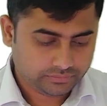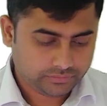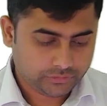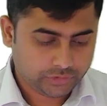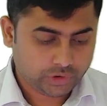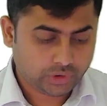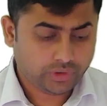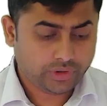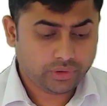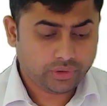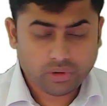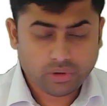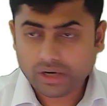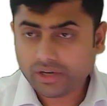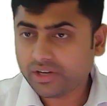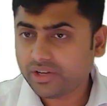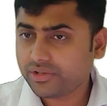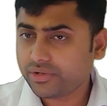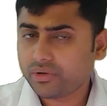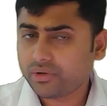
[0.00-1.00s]
So you
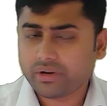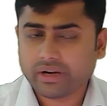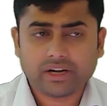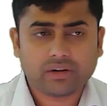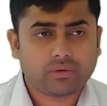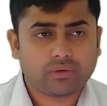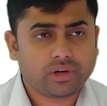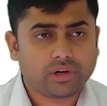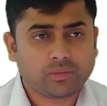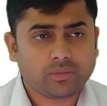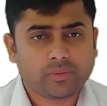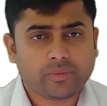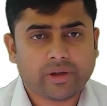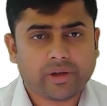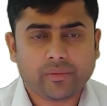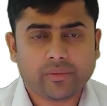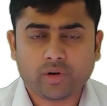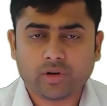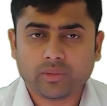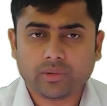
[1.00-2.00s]
understood, right? What do you mean by
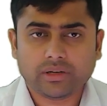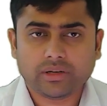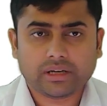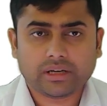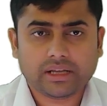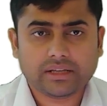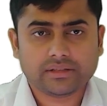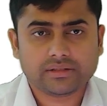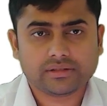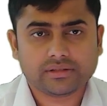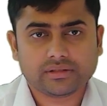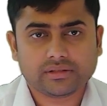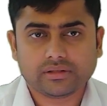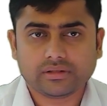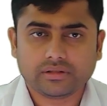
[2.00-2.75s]
immutable class?